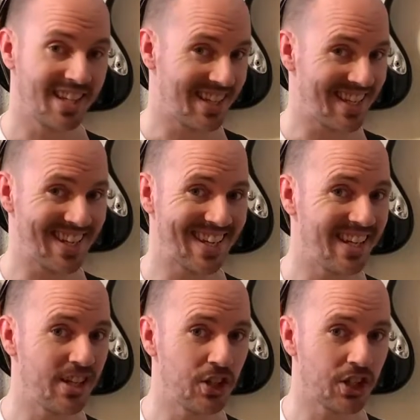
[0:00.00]
The
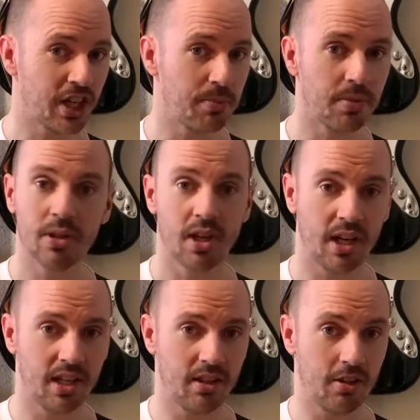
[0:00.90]
E shape,
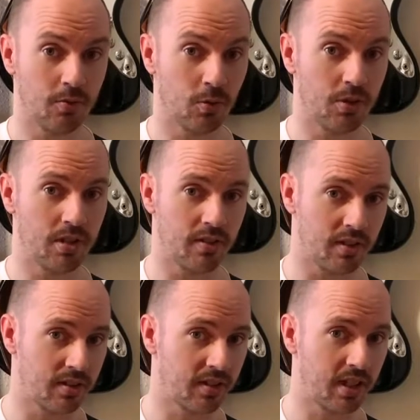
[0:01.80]
again the root is in the
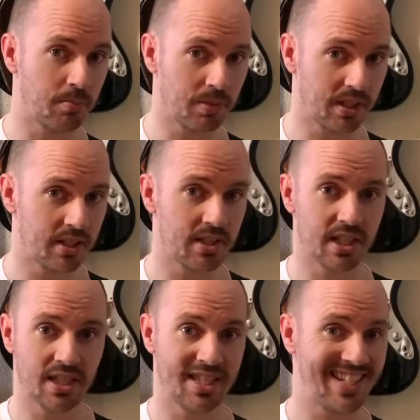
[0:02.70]
same place
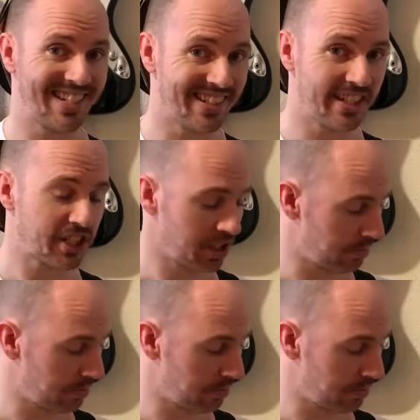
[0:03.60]
as the G shape.